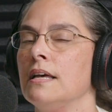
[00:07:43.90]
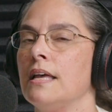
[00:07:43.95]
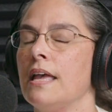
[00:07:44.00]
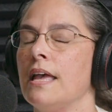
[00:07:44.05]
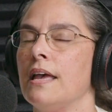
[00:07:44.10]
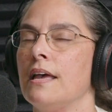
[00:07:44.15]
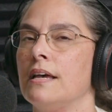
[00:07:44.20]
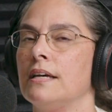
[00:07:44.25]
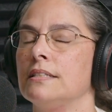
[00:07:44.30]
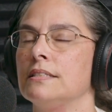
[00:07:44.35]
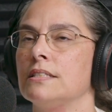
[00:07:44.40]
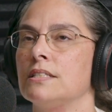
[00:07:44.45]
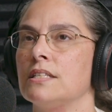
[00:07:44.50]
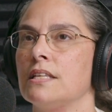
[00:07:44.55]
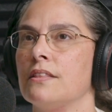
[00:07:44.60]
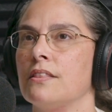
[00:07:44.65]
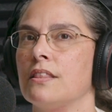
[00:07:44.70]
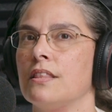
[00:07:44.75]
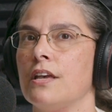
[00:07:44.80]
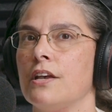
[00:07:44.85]
And
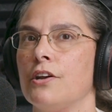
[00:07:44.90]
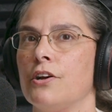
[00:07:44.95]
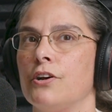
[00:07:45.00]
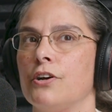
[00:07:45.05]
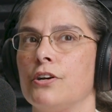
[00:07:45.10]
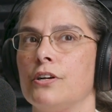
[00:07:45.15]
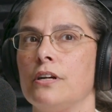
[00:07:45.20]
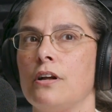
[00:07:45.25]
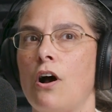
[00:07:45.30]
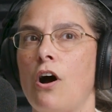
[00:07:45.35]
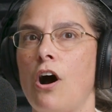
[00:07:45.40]
their